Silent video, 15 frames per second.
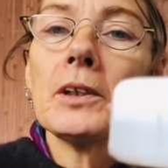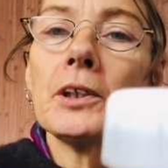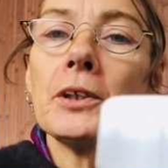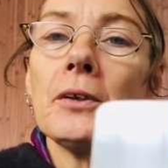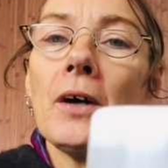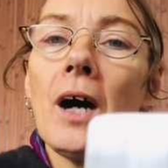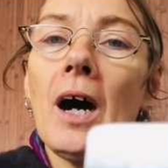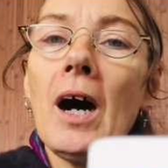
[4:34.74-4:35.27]

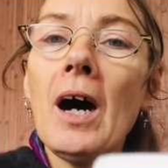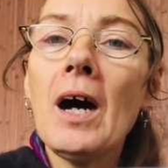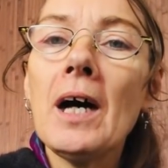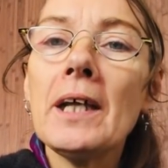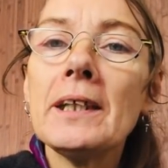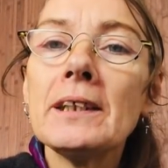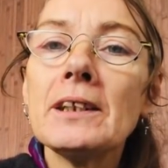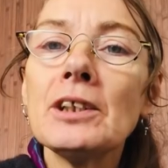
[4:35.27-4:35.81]
your
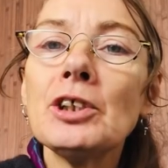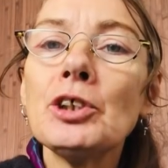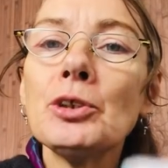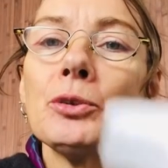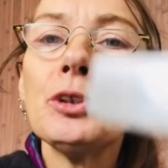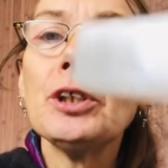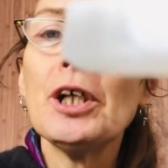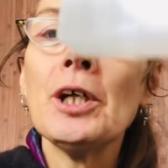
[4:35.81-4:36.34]
eyes and
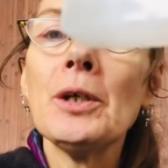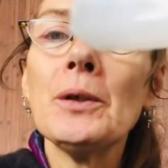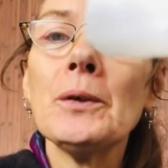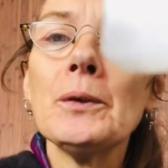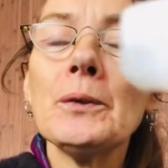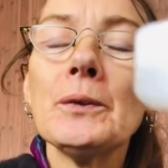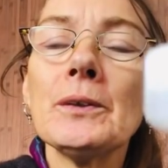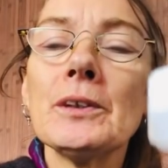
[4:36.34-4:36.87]
your
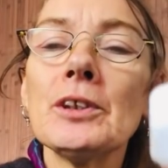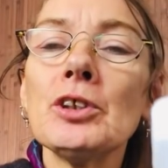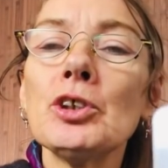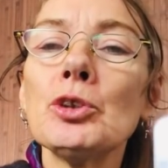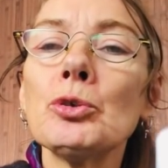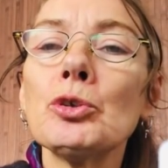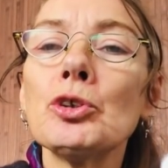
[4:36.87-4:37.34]
nose and your